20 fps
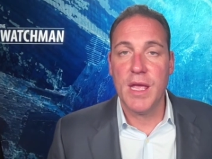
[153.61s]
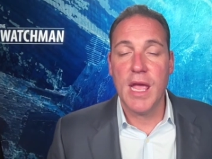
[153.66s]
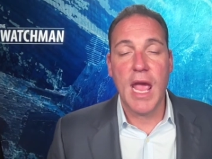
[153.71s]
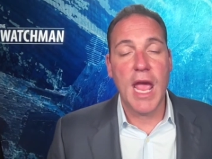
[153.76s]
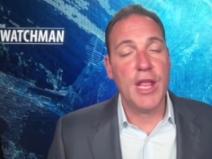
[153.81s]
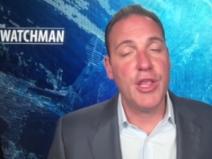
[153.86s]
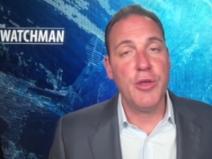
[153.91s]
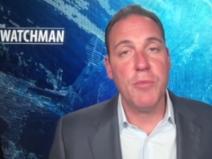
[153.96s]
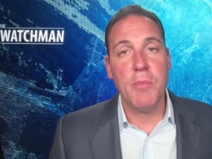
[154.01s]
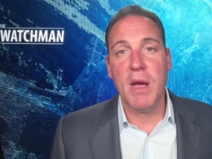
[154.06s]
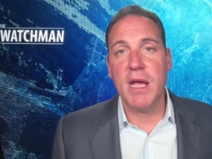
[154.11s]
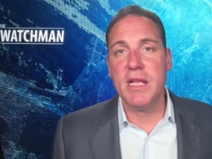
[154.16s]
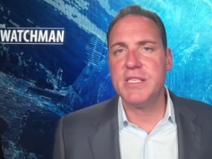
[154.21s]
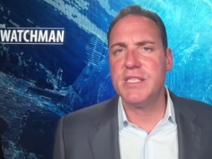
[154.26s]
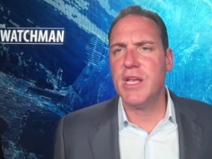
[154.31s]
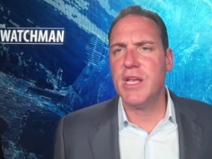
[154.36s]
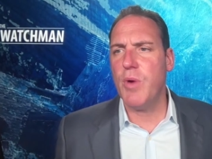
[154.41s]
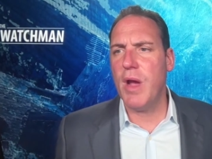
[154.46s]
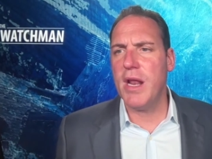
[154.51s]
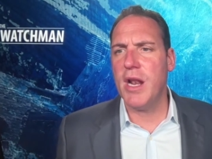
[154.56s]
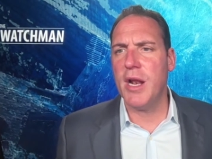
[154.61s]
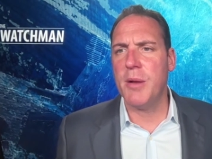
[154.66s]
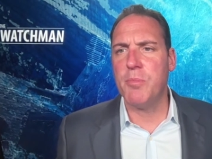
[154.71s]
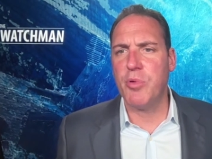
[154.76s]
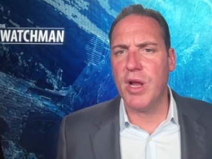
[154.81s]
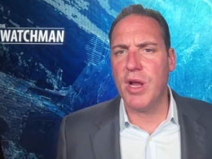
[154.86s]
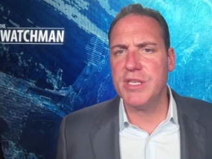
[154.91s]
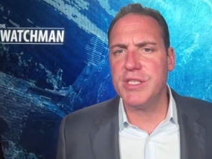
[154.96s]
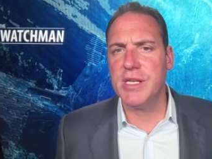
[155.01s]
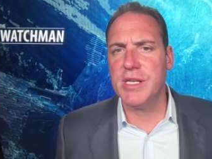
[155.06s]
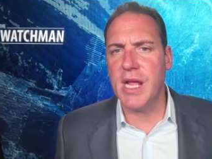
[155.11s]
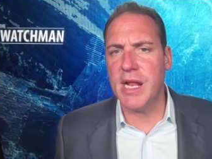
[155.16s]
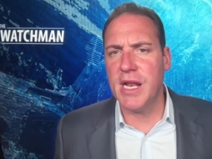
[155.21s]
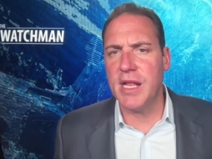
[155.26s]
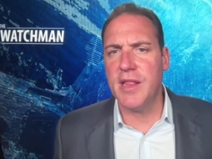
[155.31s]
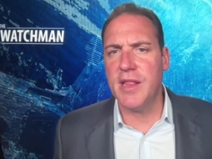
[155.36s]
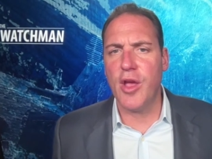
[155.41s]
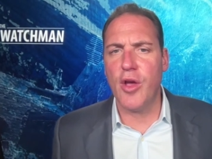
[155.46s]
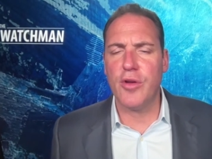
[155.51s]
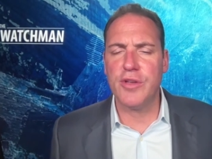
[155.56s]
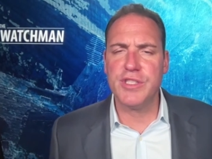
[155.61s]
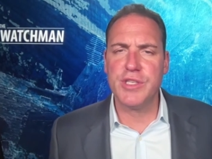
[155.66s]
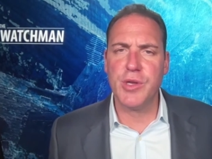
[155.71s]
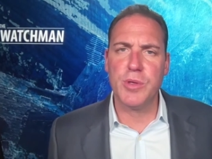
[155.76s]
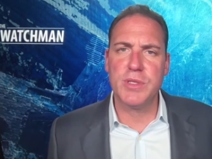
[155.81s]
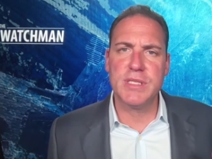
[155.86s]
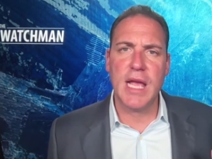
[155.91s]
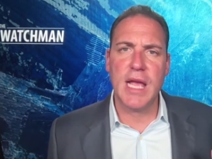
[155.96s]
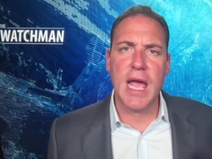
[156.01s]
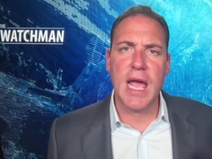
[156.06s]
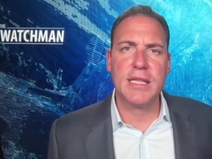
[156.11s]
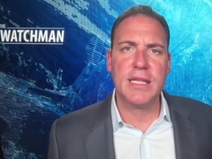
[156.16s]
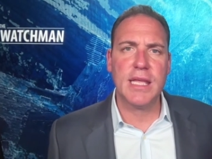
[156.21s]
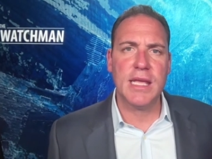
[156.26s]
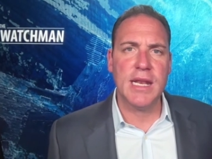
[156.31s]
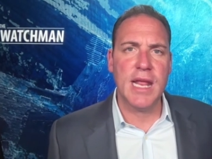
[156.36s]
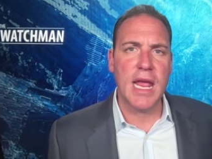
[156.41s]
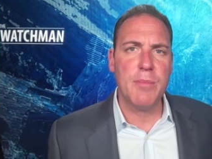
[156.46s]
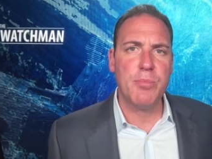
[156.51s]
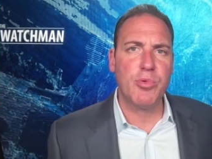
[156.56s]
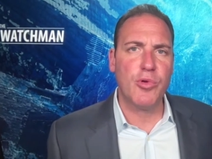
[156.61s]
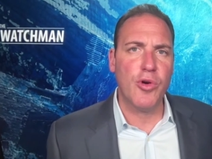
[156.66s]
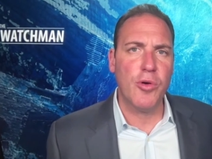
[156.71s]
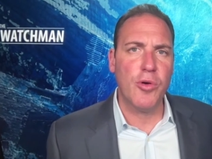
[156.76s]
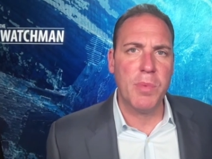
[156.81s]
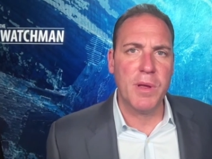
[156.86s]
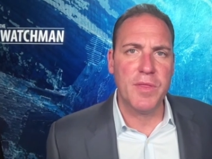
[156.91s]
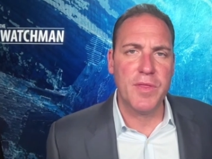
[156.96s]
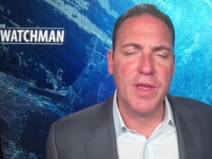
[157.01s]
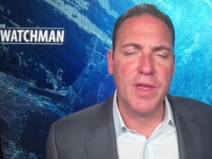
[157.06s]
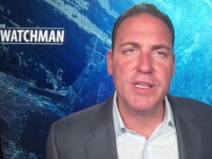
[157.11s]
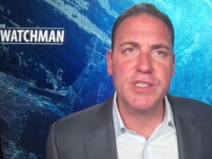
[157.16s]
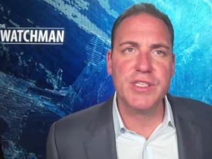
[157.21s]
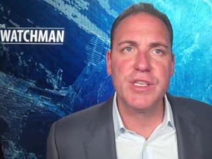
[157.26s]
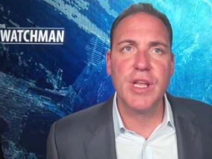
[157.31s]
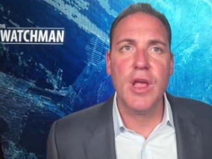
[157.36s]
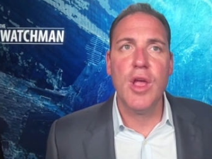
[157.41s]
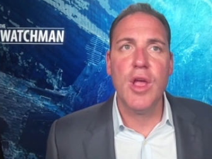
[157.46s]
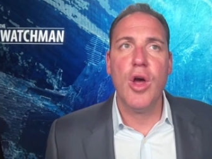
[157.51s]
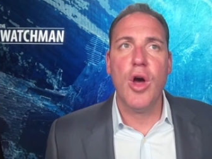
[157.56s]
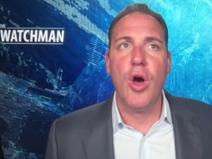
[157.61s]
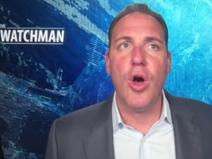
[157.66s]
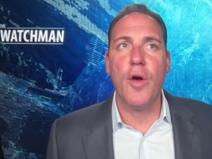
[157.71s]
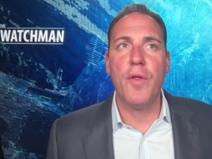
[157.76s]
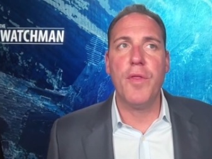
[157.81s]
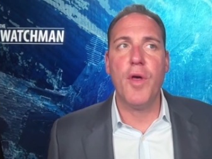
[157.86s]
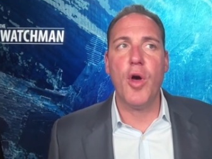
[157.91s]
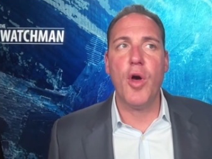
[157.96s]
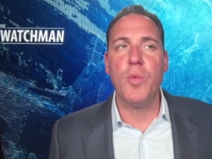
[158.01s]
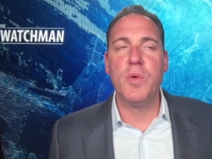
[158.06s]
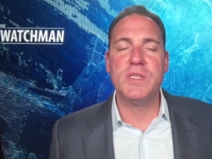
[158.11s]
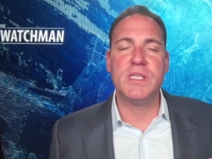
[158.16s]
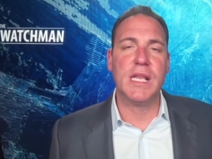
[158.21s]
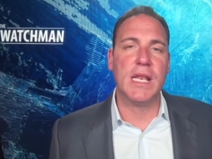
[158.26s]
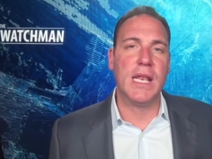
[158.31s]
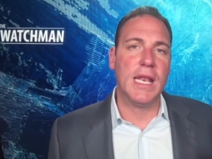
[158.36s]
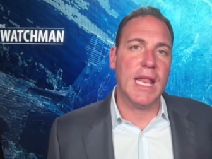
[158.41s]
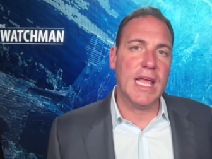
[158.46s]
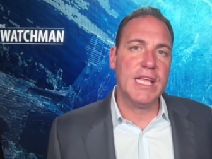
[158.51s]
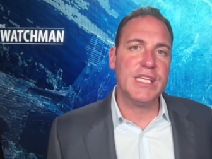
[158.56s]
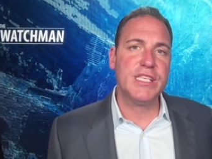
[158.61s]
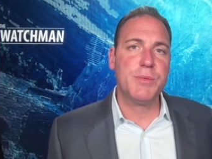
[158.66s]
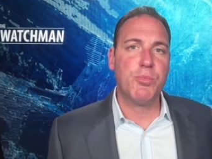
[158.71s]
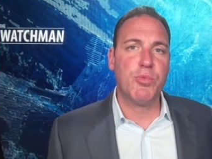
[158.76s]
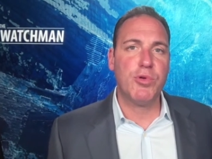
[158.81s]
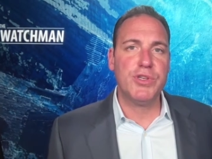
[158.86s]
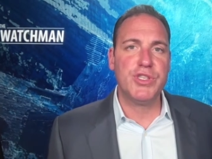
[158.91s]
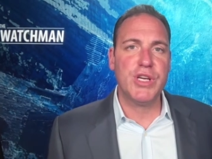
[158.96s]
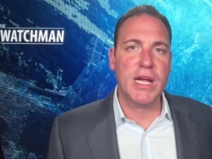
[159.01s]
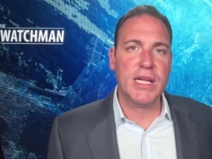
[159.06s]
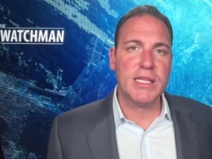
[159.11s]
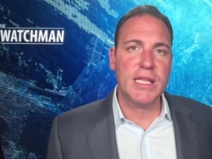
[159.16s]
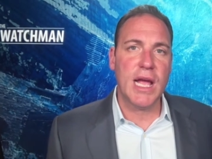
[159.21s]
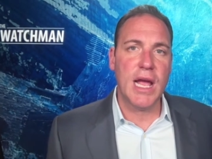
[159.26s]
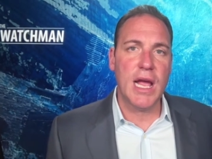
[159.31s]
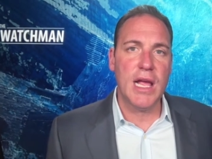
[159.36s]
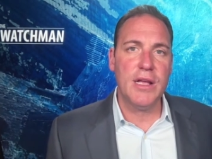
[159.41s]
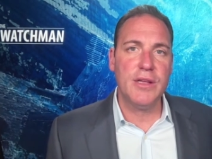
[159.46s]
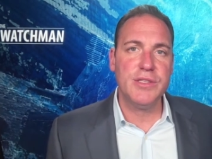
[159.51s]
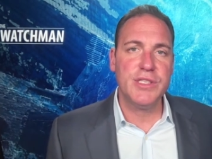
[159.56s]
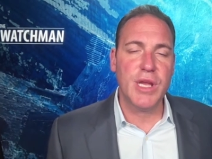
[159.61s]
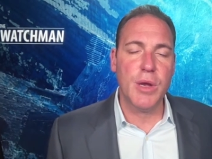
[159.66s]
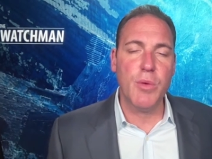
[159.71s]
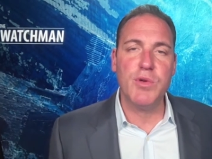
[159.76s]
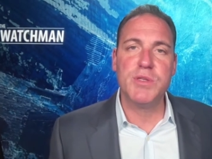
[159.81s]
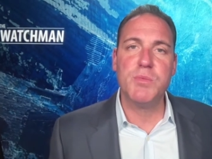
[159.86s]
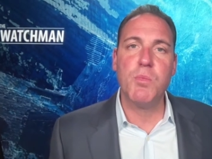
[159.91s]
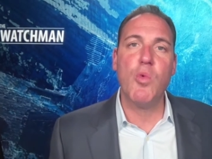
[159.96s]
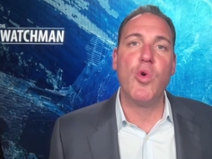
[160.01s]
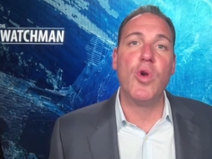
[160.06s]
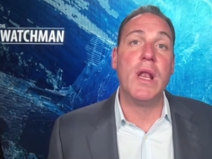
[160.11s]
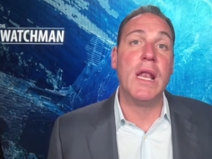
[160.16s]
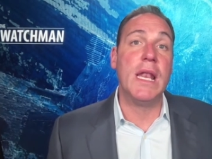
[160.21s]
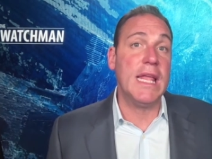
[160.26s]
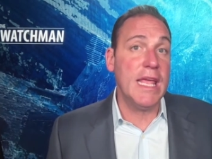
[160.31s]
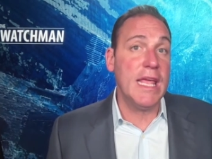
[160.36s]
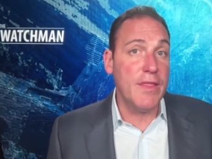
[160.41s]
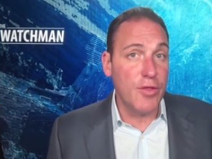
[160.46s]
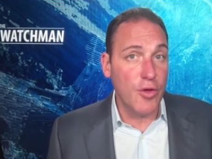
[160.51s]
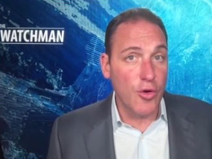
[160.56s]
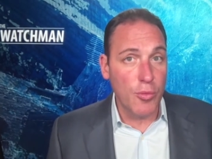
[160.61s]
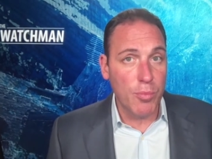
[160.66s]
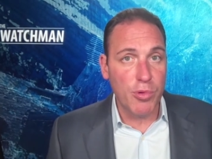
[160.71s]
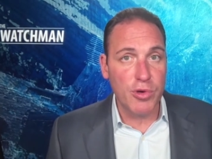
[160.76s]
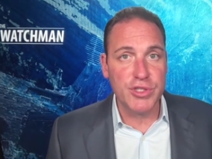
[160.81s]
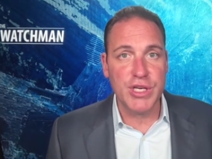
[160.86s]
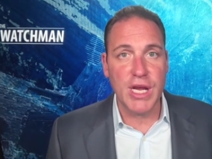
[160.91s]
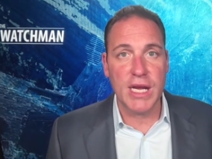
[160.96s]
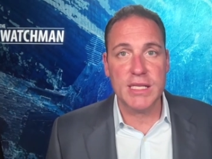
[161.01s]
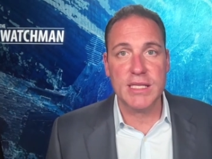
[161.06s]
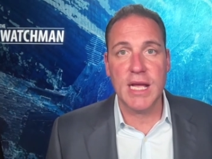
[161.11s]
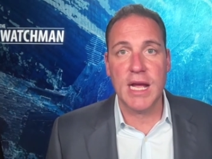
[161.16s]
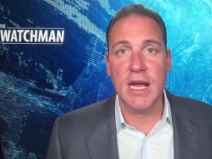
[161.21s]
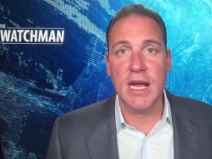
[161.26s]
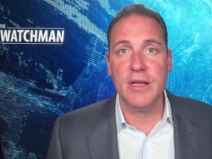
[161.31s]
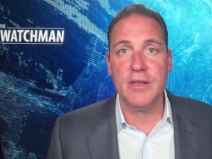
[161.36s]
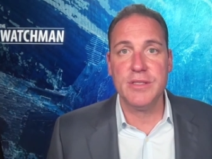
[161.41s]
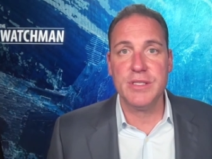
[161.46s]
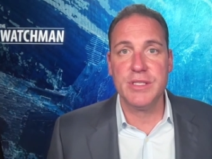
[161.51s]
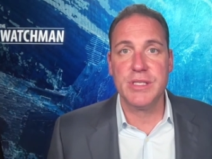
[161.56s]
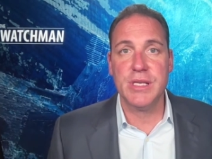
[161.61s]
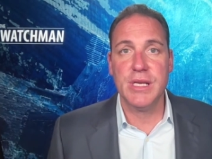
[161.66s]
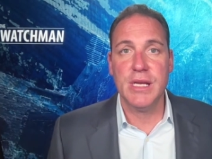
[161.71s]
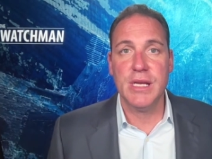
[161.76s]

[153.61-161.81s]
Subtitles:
And you might say, wait, unprecedented, they also attacked in April, but this, although it was less projectiles, it was more lethal projectiles.